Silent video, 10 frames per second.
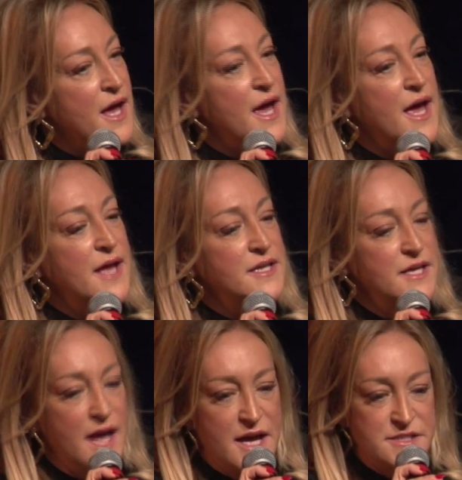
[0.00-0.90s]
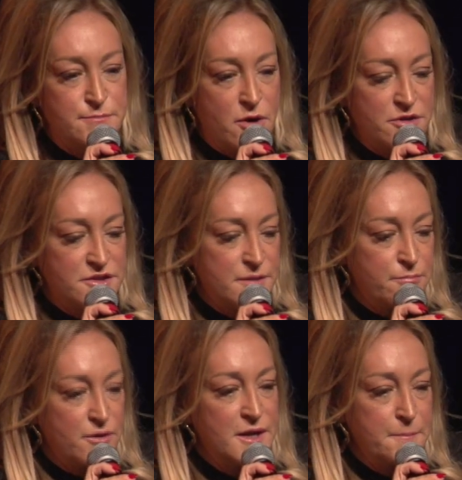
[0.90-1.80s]
and he asks Martha to
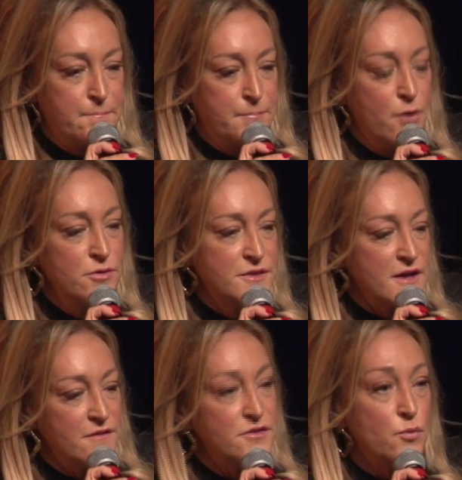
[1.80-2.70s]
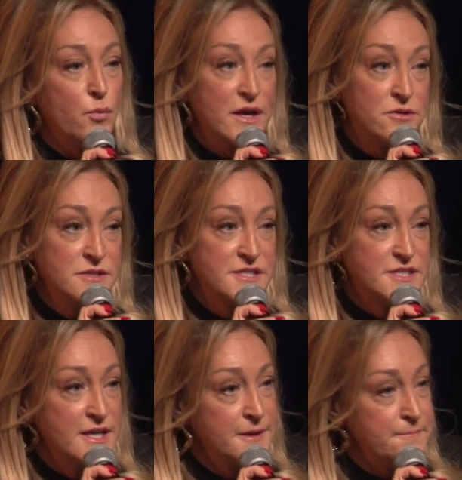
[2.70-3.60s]
bring both of the wills
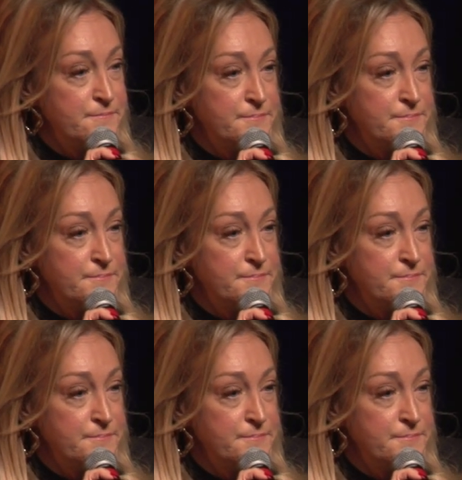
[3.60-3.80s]
to him.